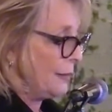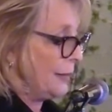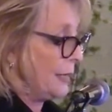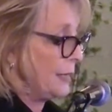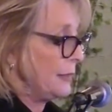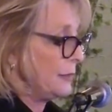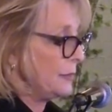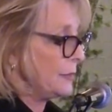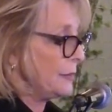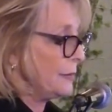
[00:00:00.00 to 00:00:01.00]

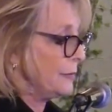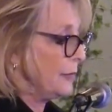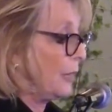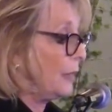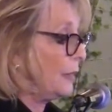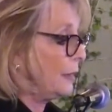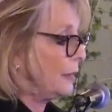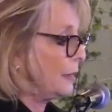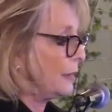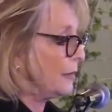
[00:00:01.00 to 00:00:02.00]
Next.
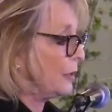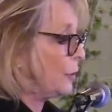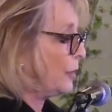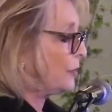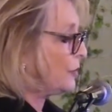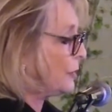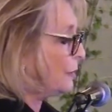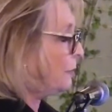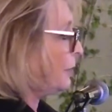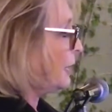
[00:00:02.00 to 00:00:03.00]
The
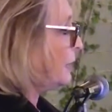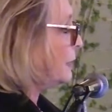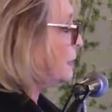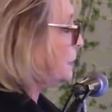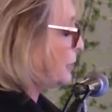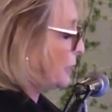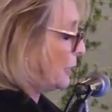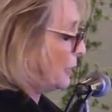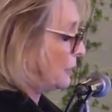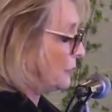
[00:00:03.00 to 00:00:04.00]
question begged to be
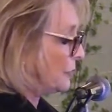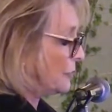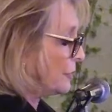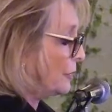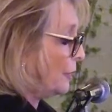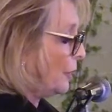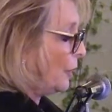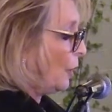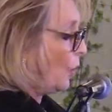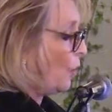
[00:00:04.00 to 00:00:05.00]
asked.
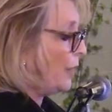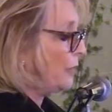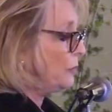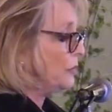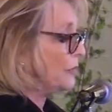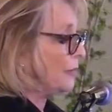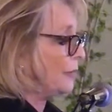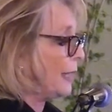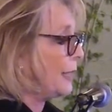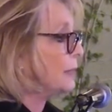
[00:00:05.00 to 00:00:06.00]
When was the
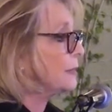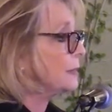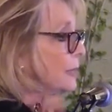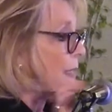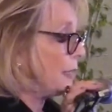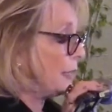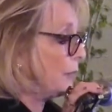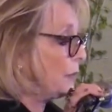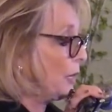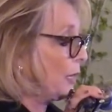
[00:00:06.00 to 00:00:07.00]
last
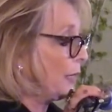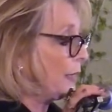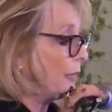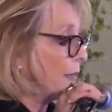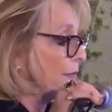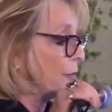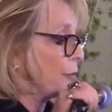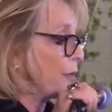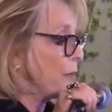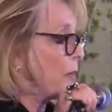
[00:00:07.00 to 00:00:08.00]
time I ever
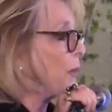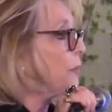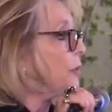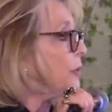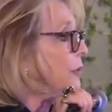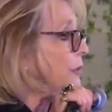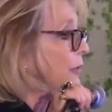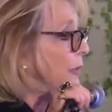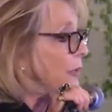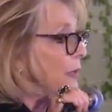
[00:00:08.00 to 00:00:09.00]
remembered
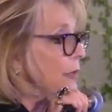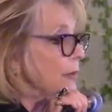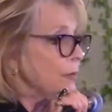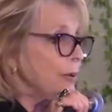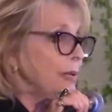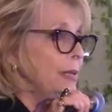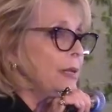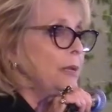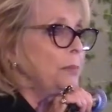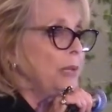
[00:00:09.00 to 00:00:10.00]

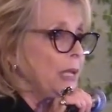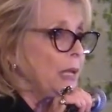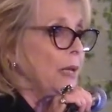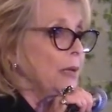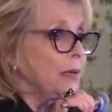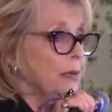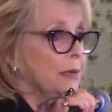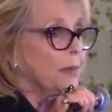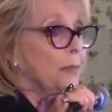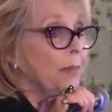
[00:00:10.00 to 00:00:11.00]
really being
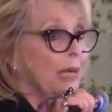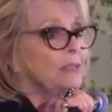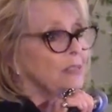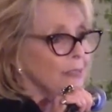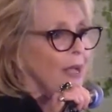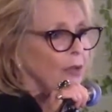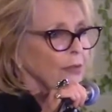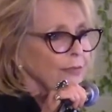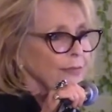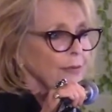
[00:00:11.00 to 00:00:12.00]
myself?